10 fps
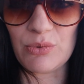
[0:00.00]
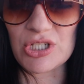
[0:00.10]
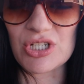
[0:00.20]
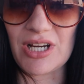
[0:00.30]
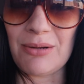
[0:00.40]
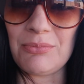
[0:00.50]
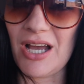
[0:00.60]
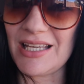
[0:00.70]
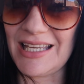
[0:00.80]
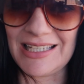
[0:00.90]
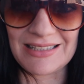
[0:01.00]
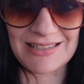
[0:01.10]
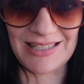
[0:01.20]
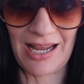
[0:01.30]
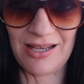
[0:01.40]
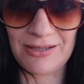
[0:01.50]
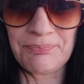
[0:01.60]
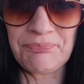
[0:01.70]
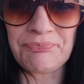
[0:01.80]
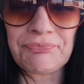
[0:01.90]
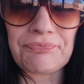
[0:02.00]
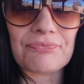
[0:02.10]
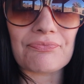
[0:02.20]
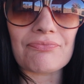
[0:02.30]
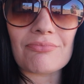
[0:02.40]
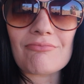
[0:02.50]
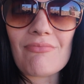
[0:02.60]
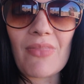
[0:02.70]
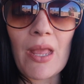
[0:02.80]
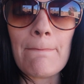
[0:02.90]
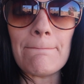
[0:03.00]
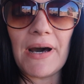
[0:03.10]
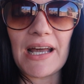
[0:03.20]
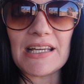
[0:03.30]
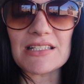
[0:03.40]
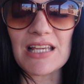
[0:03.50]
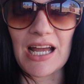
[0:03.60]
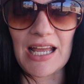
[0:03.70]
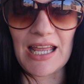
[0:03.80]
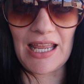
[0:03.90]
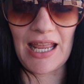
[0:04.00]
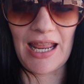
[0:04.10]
which I'm not getting sick, but I